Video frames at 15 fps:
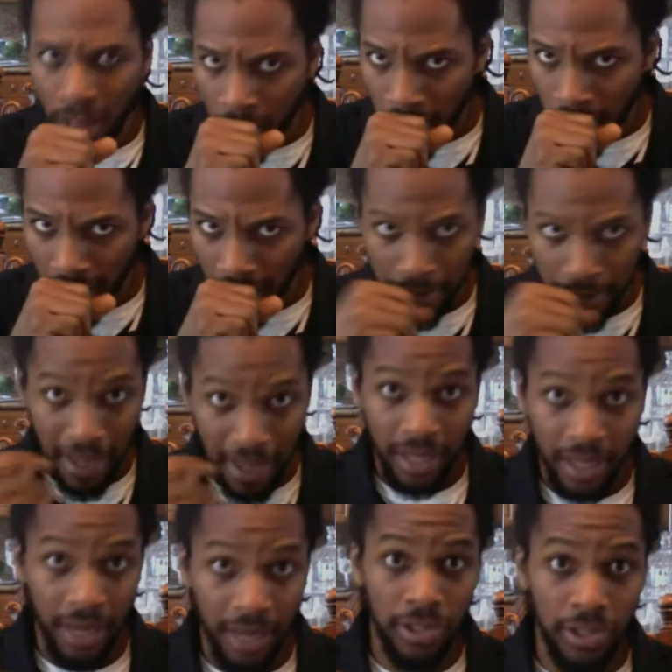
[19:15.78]
and make
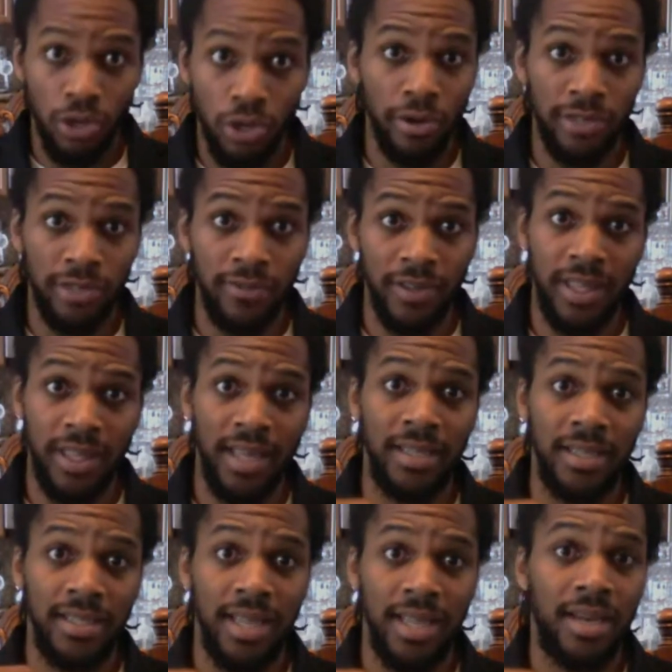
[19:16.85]
up stories for
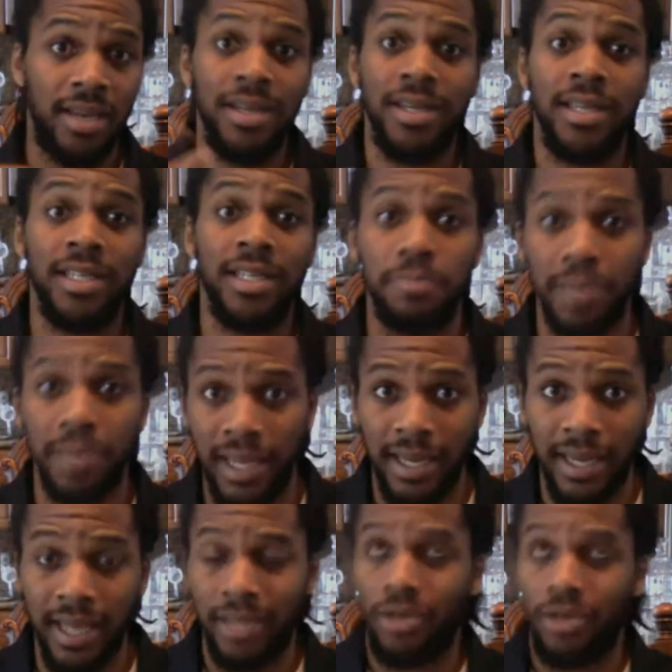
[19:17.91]
things they couldn't explain,
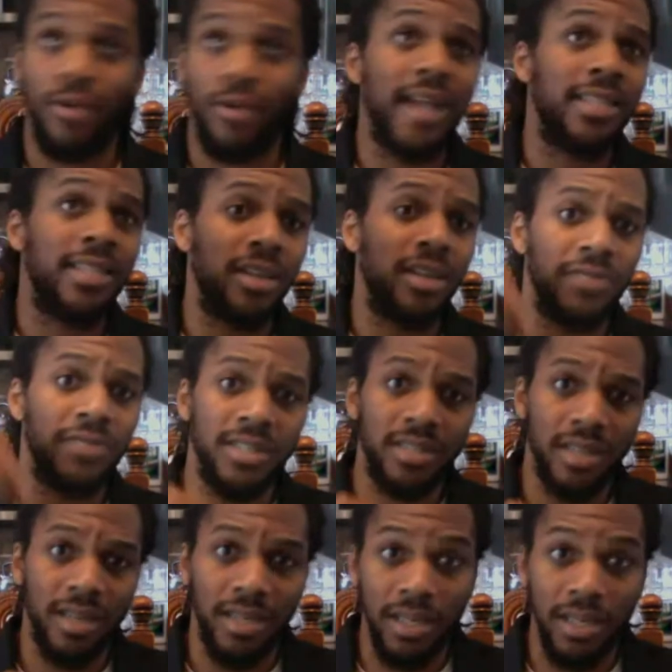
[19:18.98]
like the rising of the
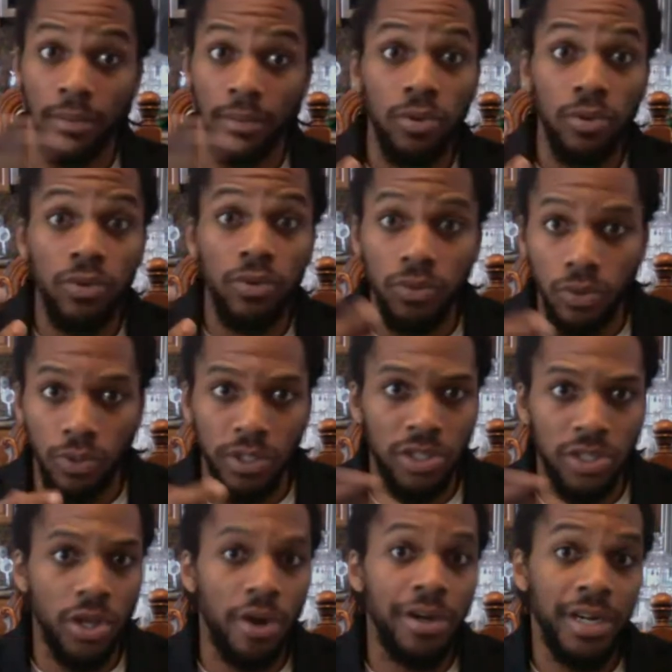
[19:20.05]
sun and the moon, which
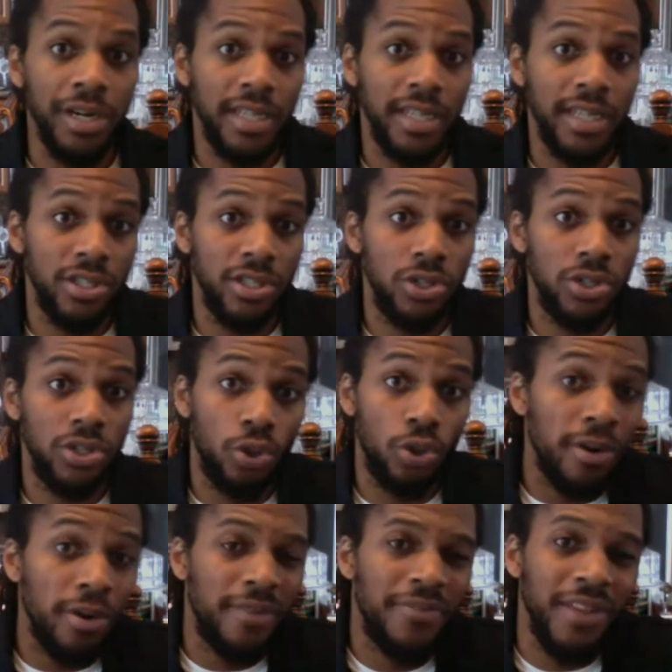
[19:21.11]
started as a
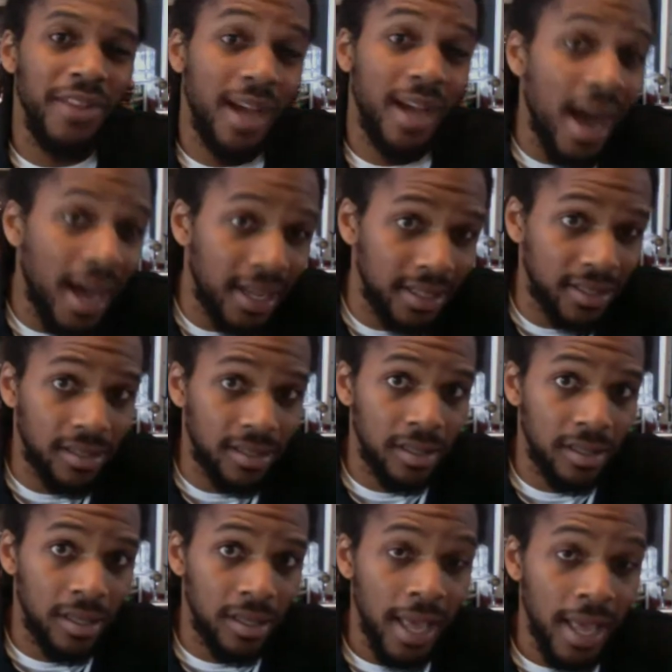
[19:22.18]
story of the gods,
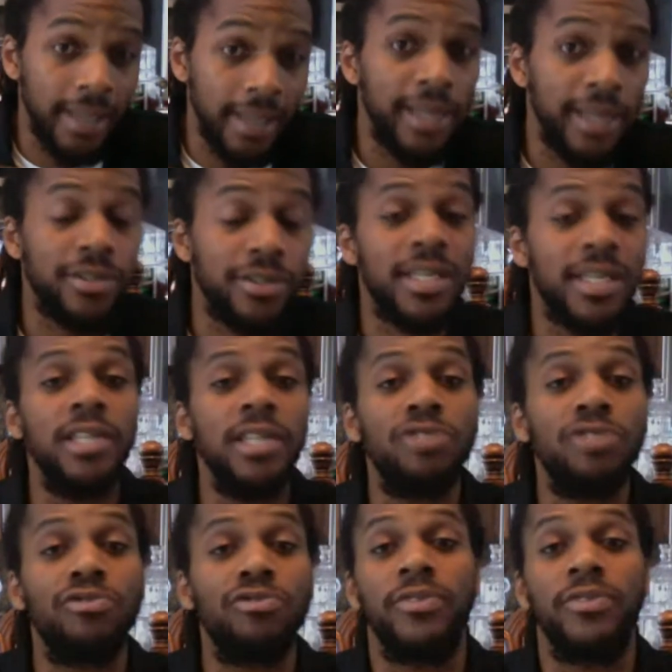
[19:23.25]
and later science
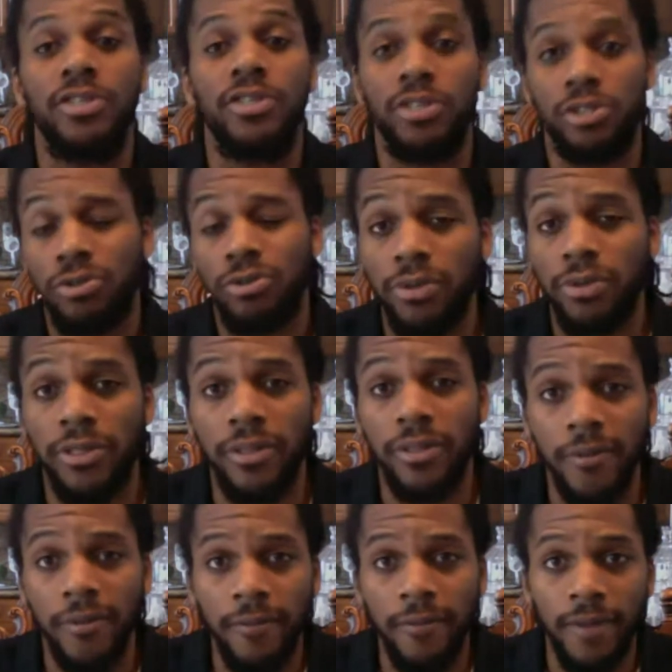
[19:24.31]
revealed the truth,
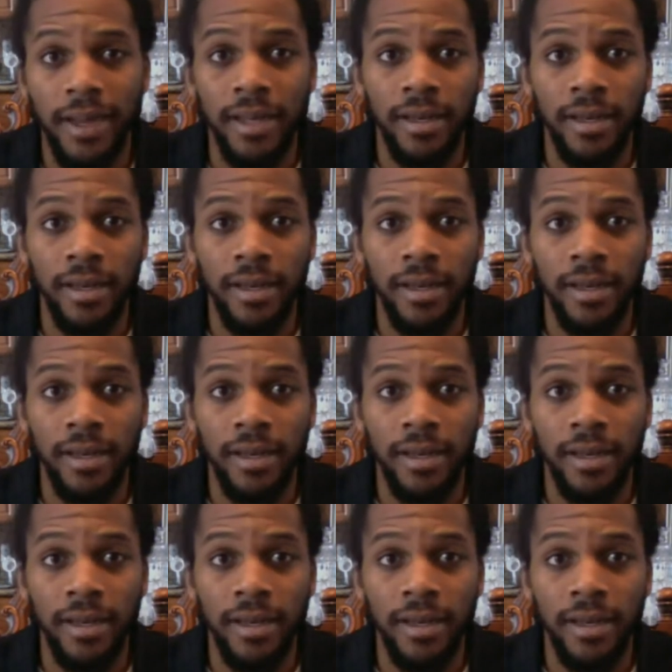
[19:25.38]
right?